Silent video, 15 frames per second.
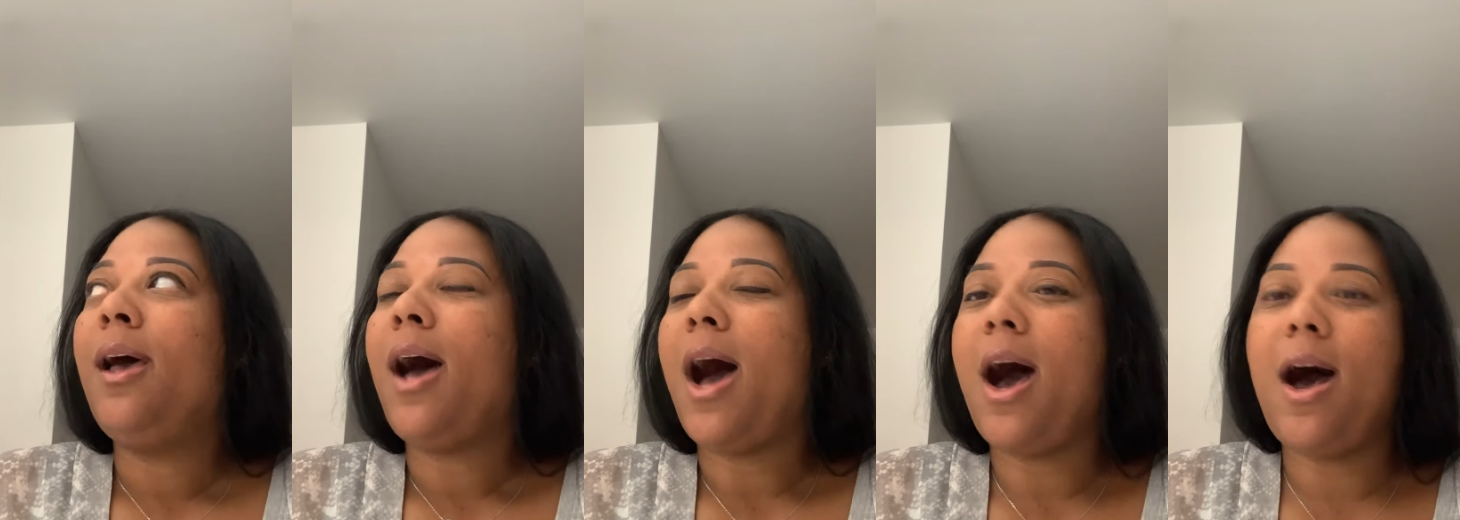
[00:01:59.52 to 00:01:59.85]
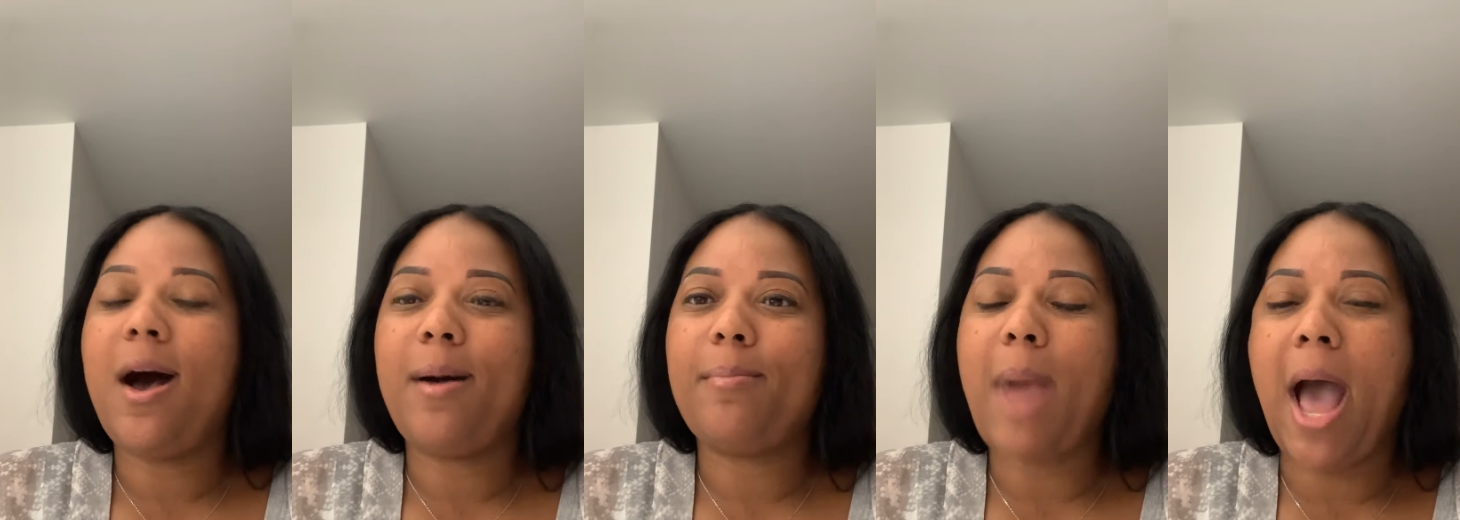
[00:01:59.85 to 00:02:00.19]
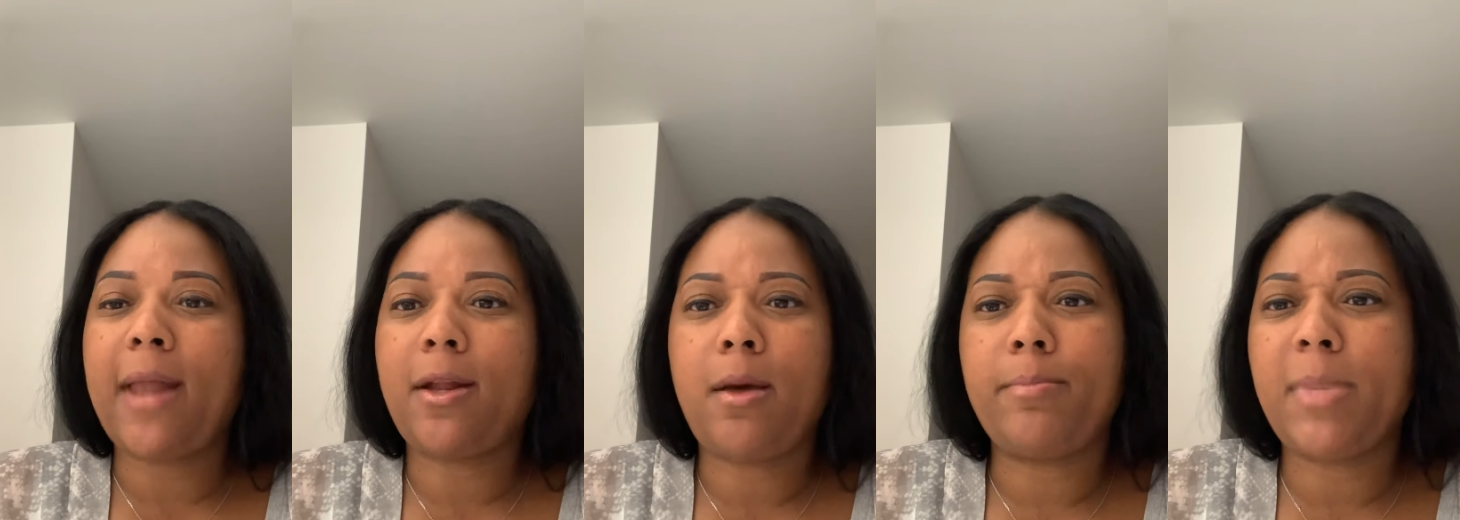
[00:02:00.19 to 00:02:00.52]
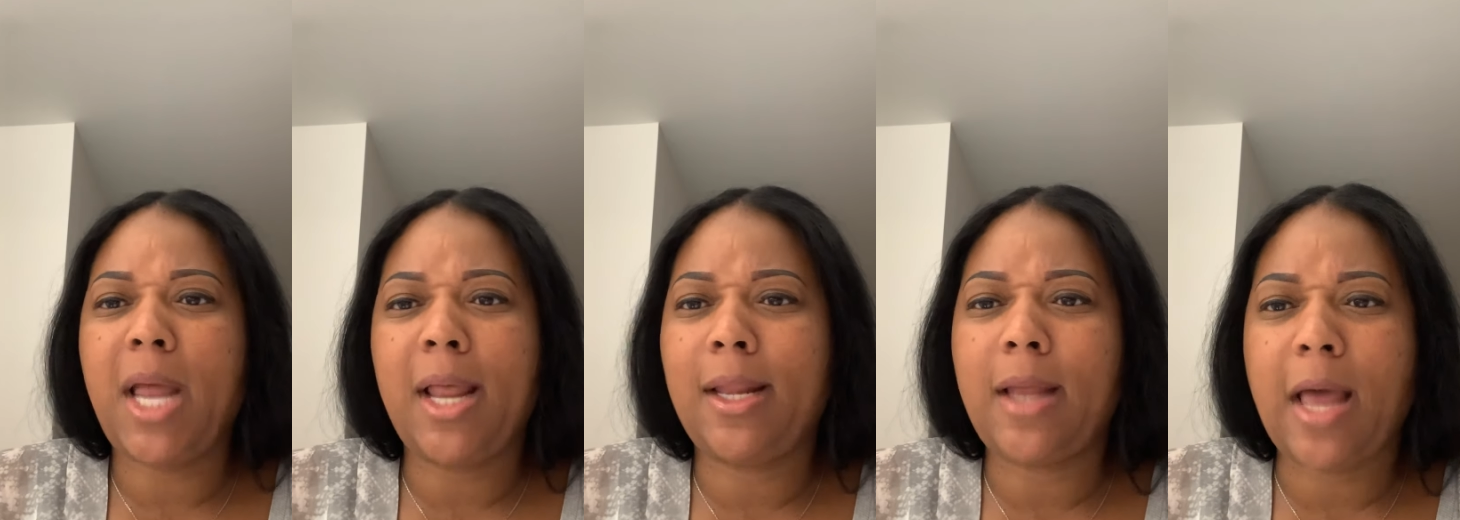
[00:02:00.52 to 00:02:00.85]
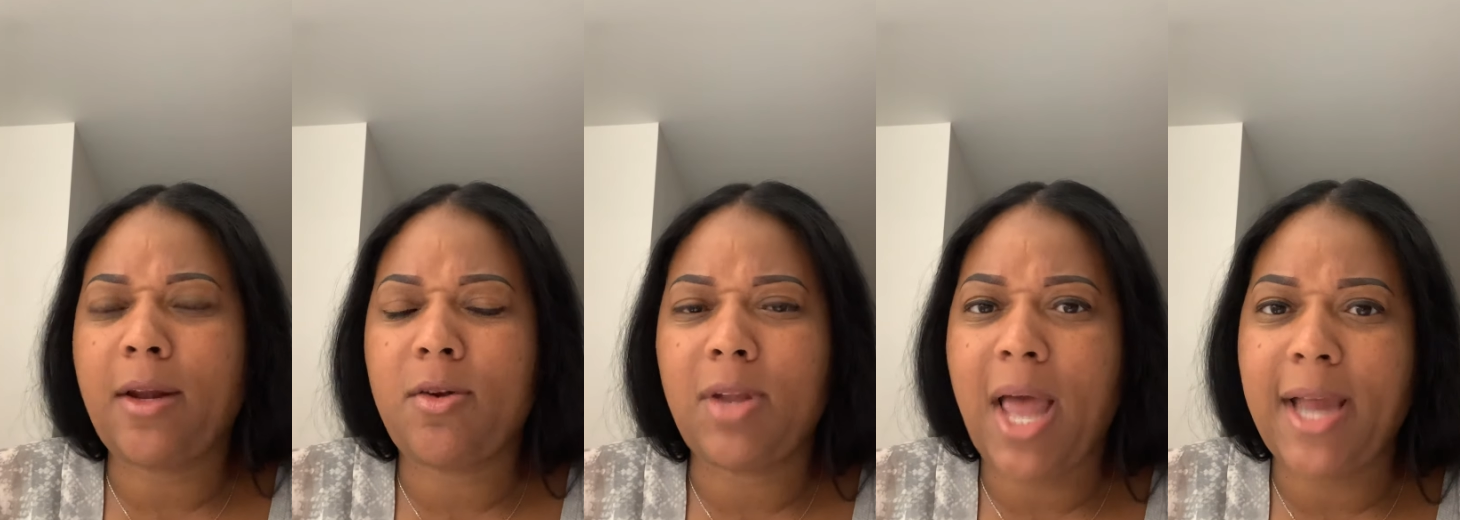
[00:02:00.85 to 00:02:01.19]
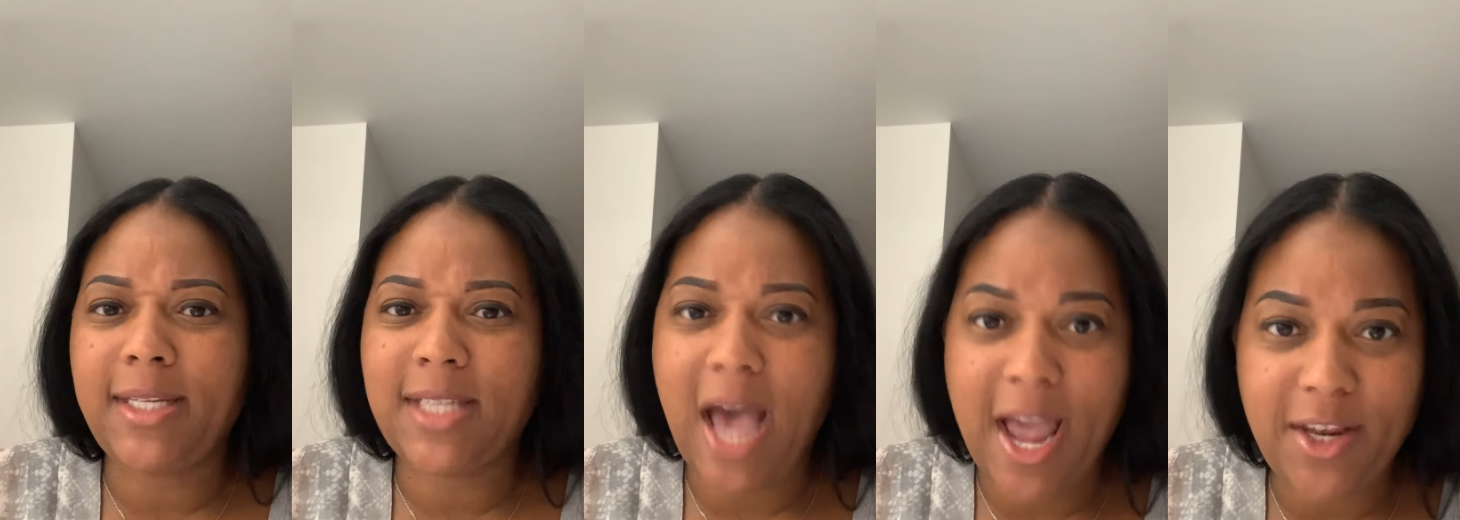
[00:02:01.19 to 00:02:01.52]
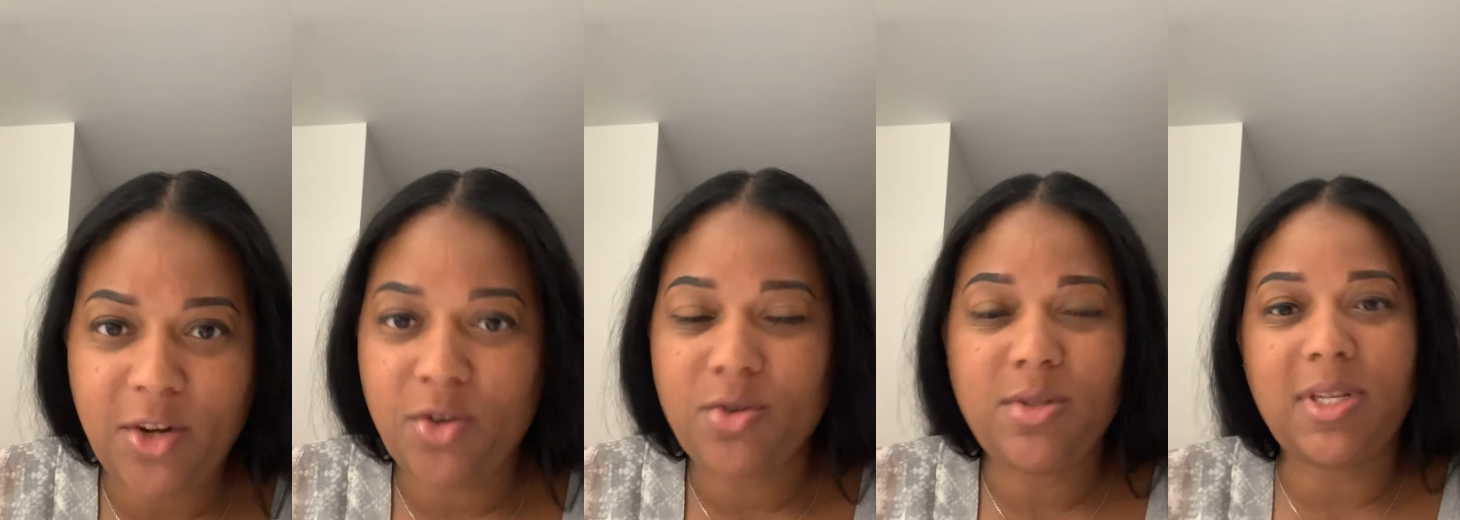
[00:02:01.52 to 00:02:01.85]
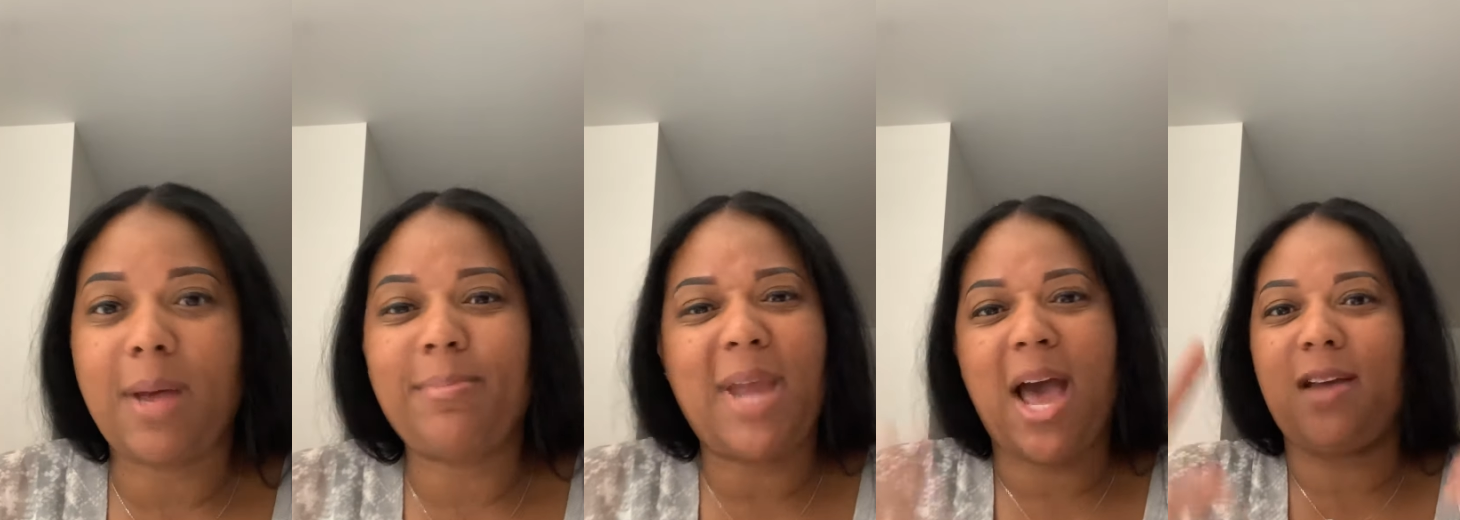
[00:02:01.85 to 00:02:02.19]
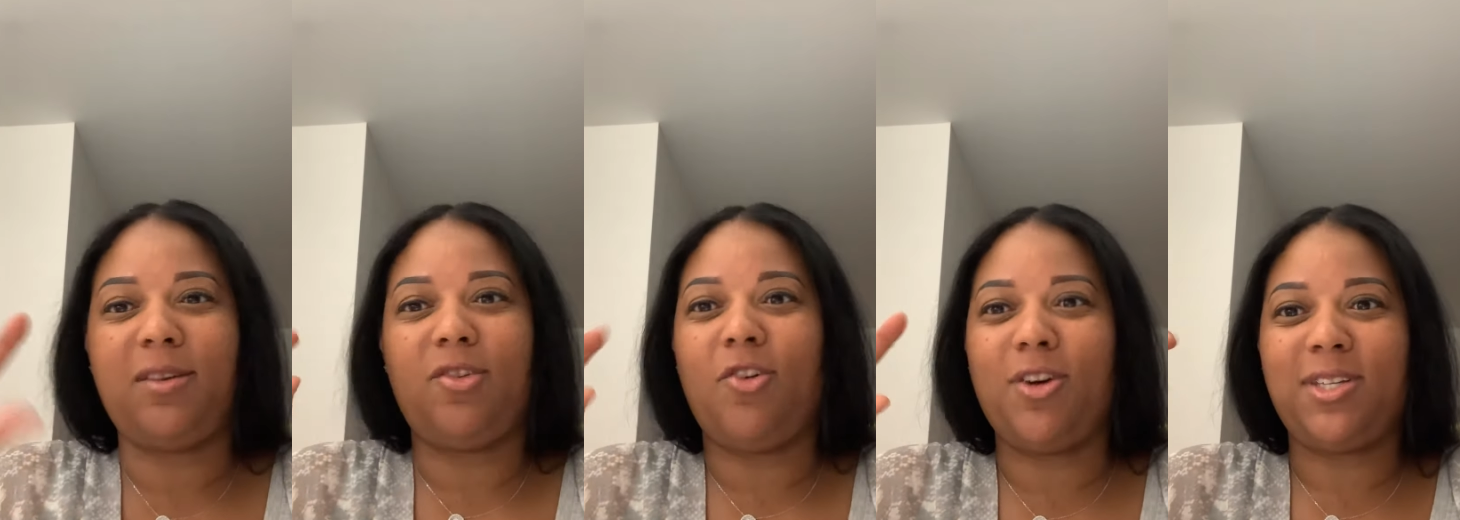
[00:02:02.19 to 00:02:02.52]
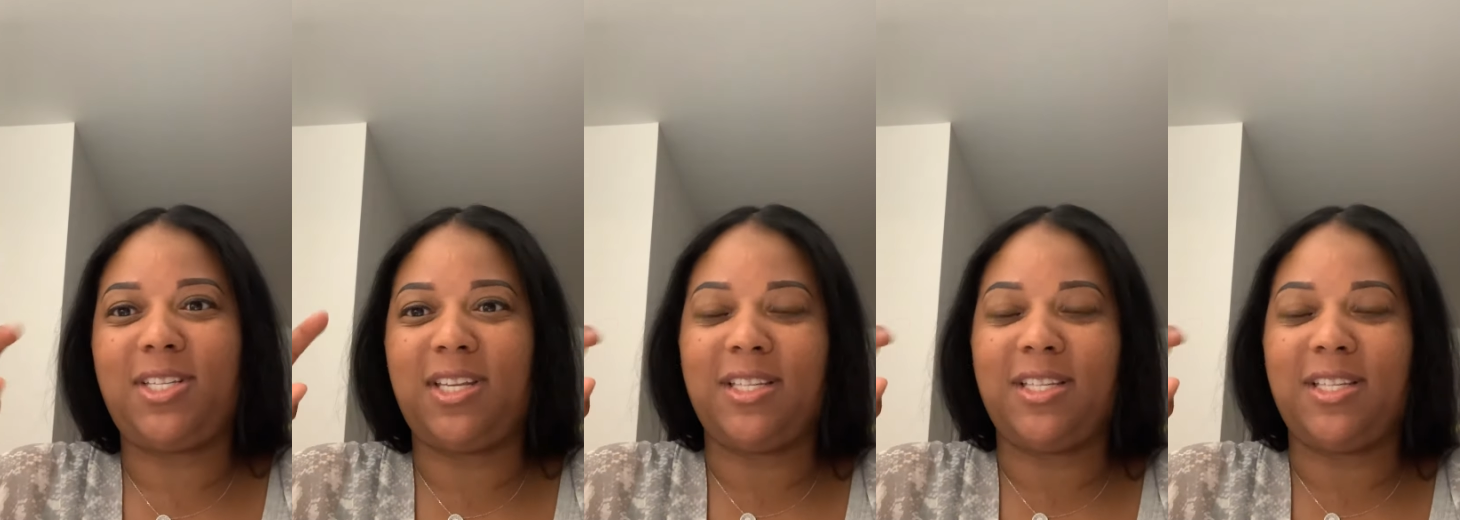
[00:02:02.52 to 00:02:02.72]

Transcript: um, I don't not I don't like titles. I'm not onto